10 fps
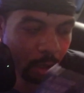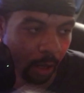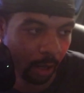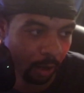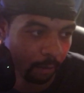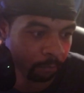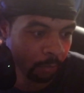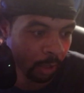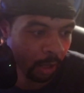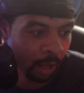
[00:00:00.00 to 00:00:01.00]

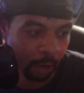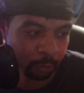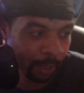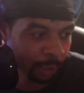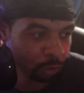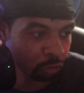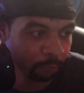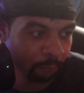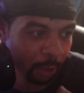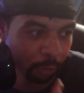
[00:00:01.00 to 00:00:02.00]
I was playing Street
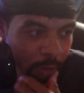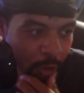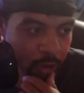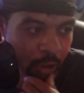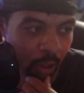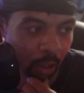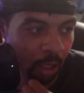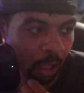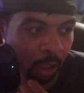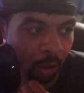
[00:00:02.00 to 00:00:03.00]
Fighter, and there's
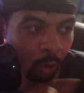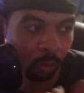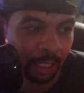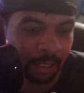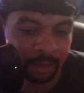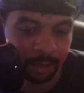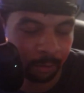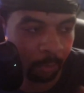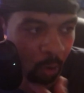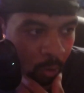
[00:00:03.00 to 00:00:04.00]
a low latency
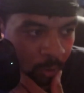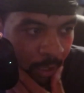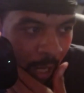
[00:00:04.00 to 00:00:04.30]
mode,